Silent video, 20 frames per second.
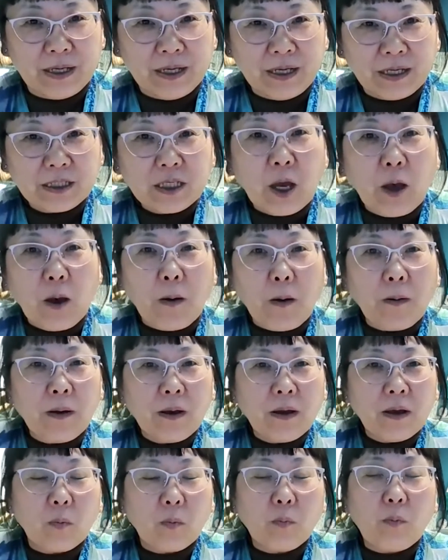So
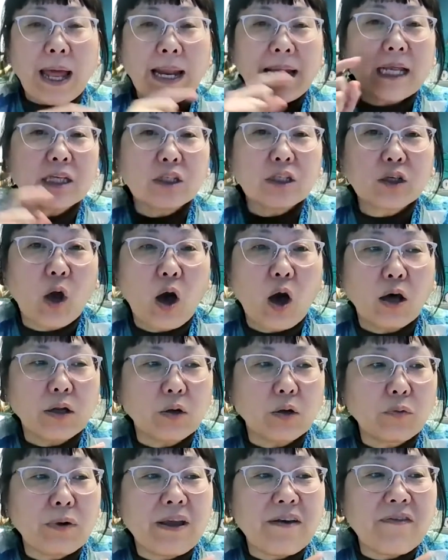one is called a
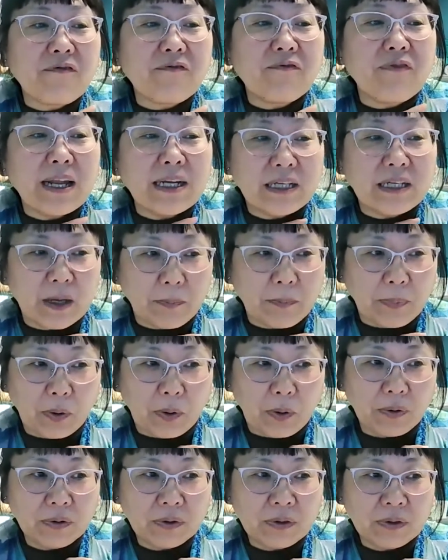
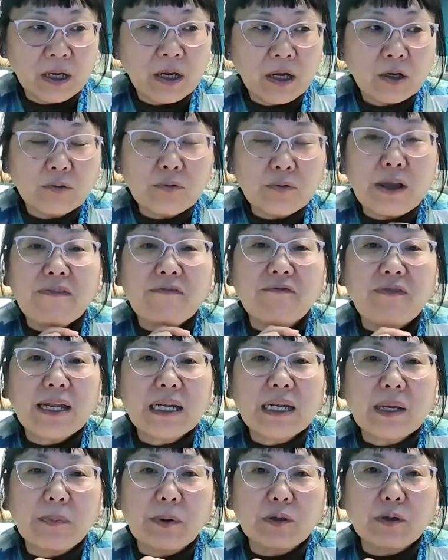refundable.
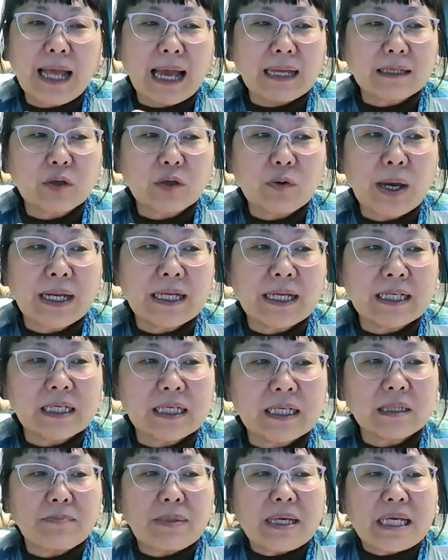Refundable tax credit
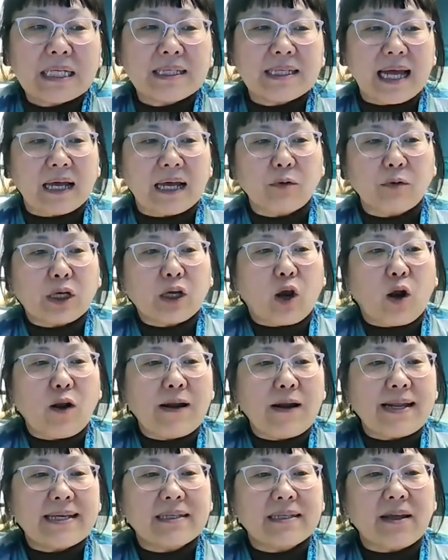just means that
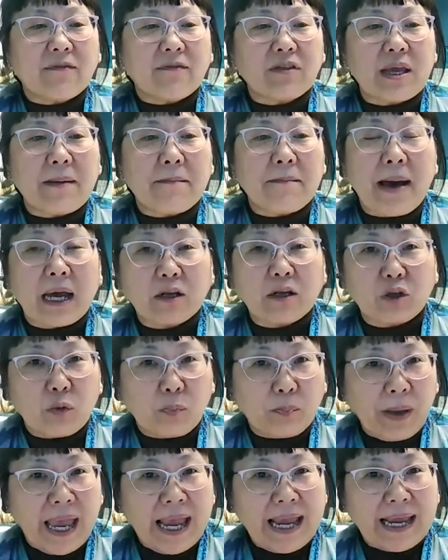regardless of the amount you
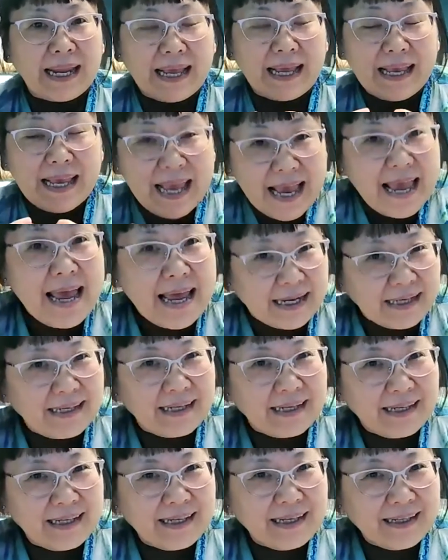paid in
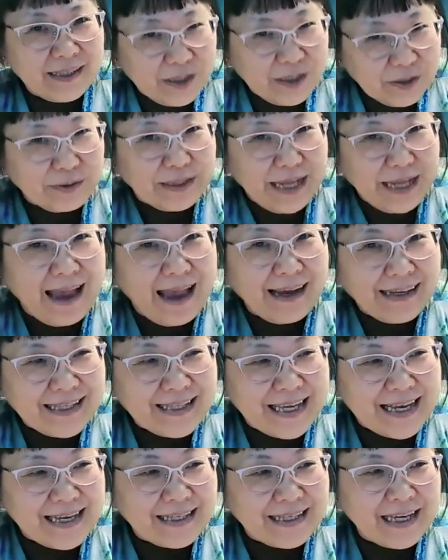to
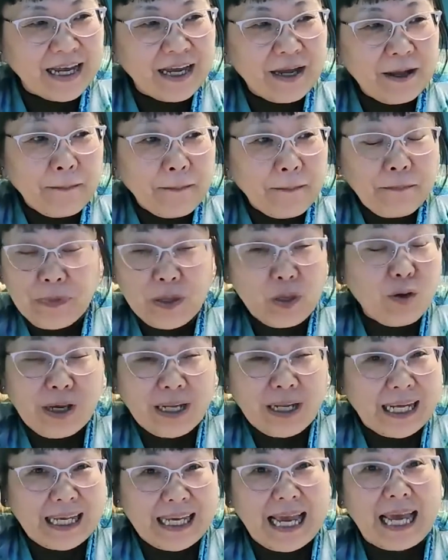taxes, you're
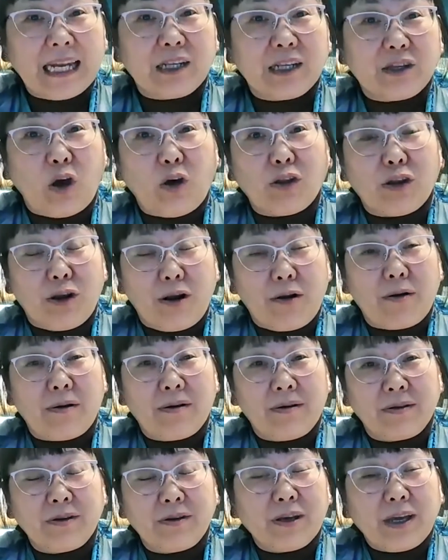going to get dollar.
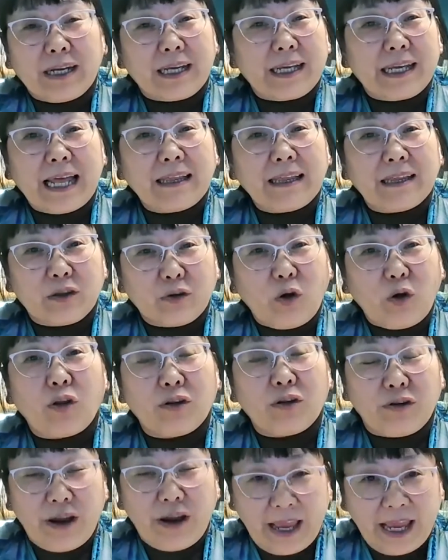You're going to get the
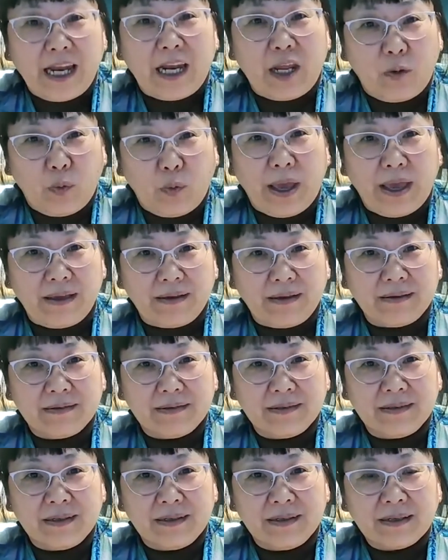dollar anyway.
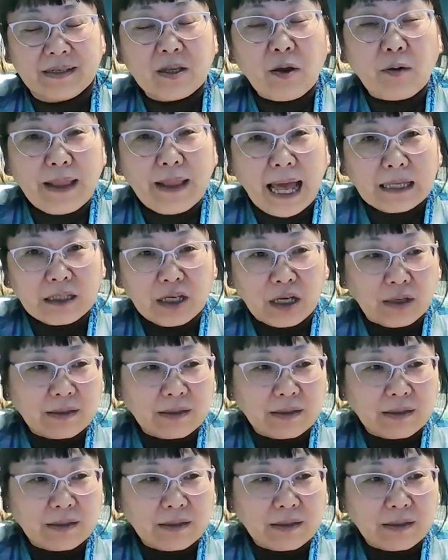So that's a